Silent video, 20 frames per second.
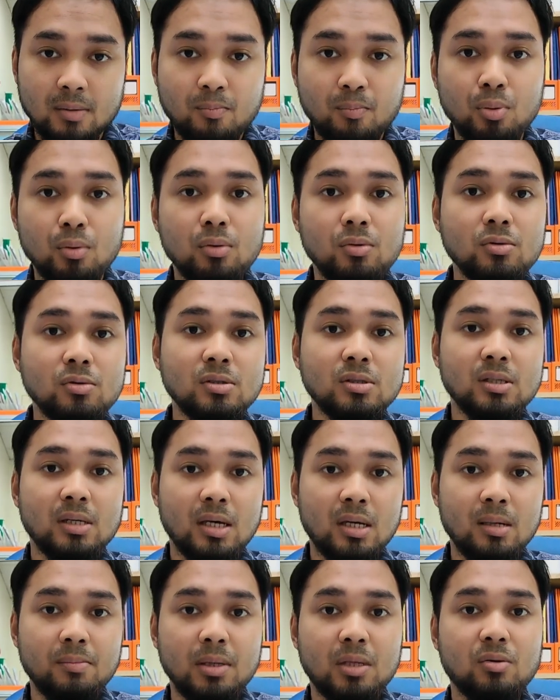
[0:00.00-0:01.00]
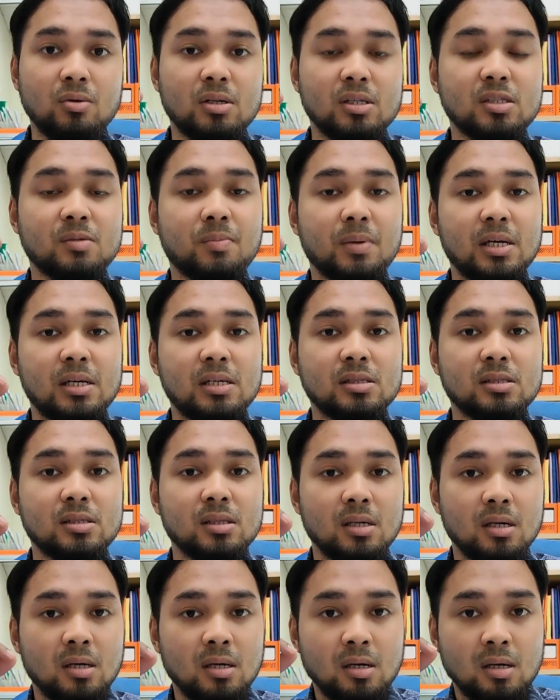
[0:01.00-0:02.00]
pools in between the space
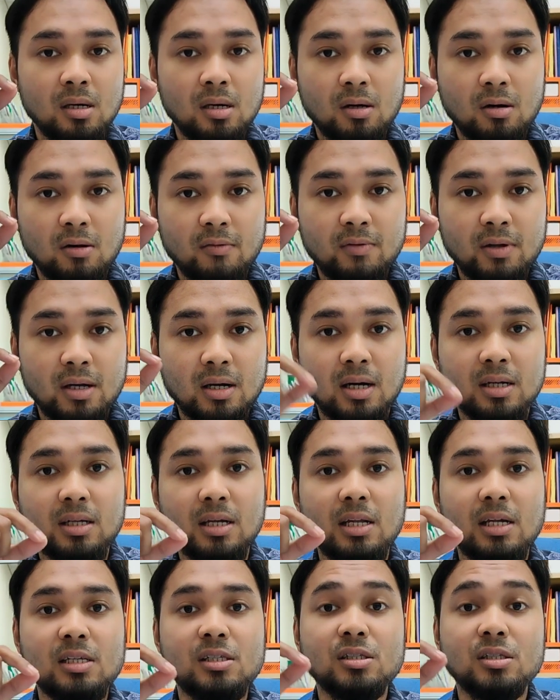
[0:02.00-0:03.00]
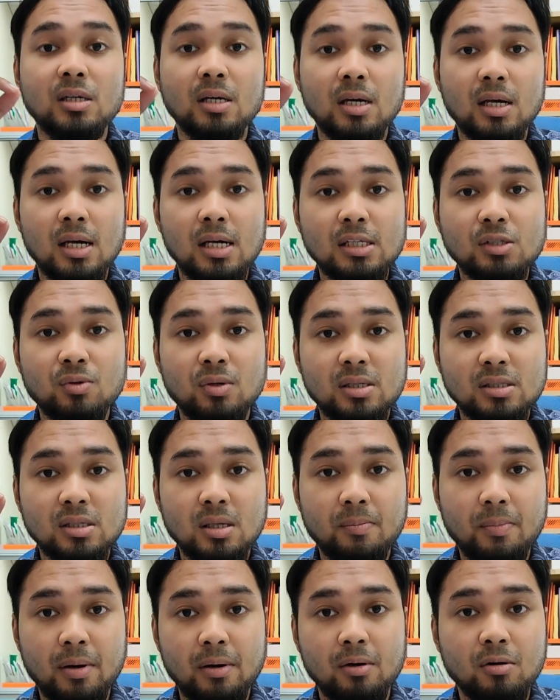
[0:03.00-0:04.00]
of the cartilage as well as the
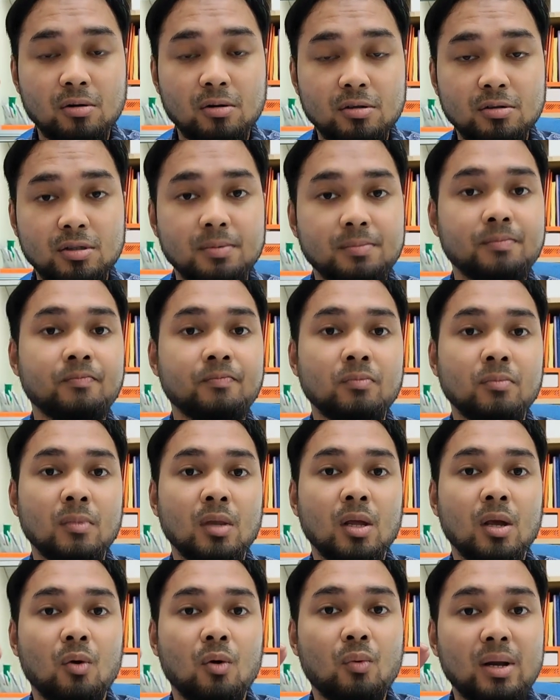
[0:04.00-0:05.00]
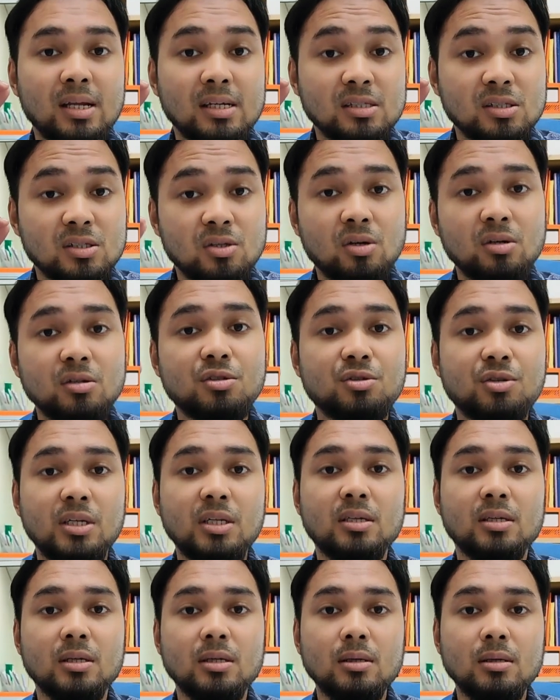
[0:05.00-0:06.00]
perichondrium. When it is not
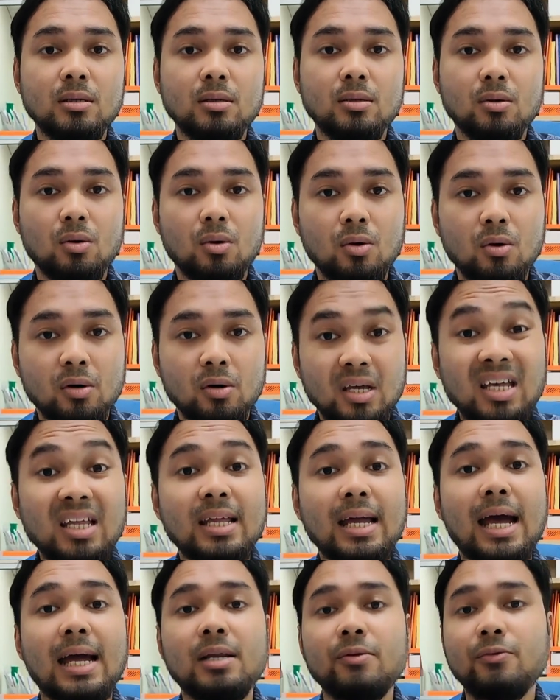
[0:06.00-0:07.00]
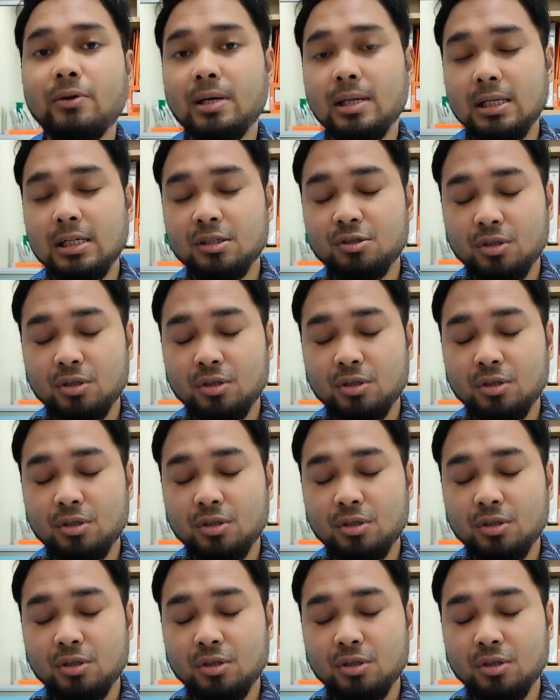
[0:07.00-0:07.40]
treated or inadequately